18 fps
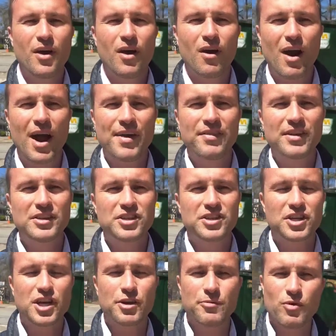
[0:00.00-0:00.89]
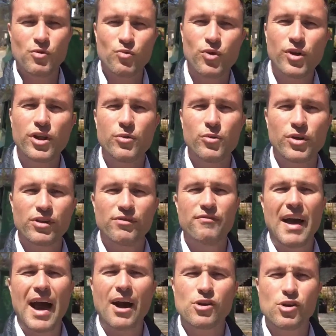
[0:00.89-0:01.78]
All right, this is going to be really
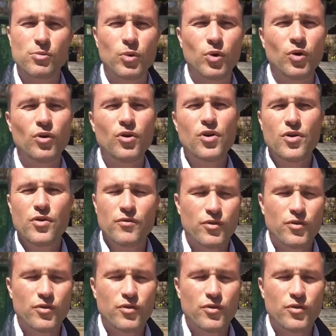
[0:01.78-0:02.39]
valuable